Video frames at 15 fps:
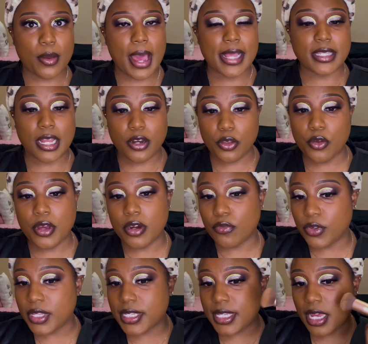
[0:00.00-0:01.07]
guys, I know you can
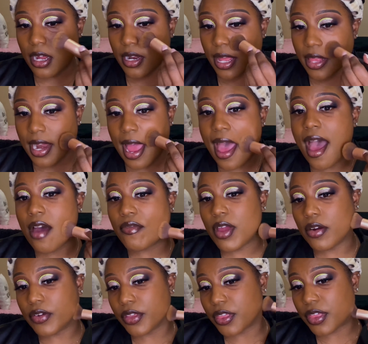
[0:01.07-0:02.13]
really tell now that I have
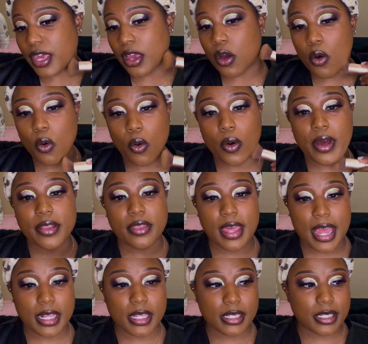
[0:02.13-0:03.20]
everything on
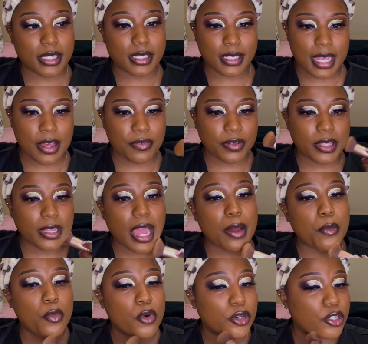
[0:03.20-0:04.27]
that this is definitely
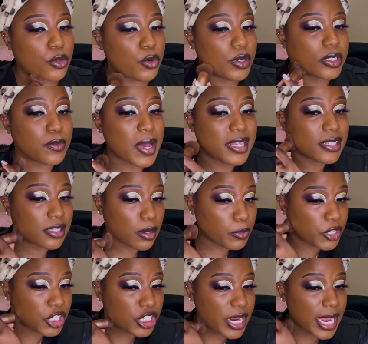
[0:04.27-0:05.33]
like more towards my
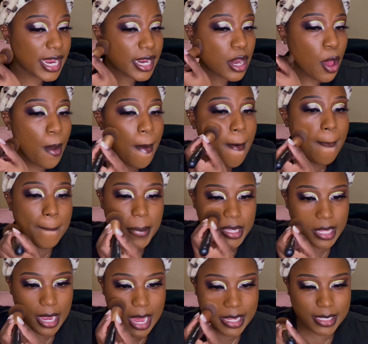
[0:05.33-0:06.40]
summer shade. But
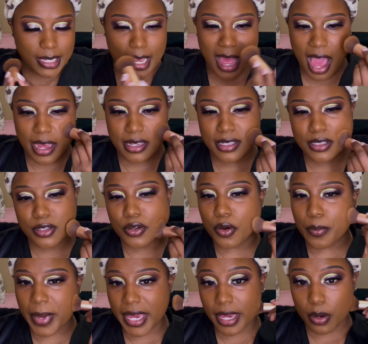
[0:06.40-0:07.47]
like I said, I can still
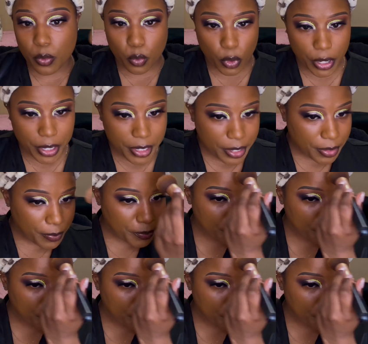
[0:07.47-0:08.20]
make it work.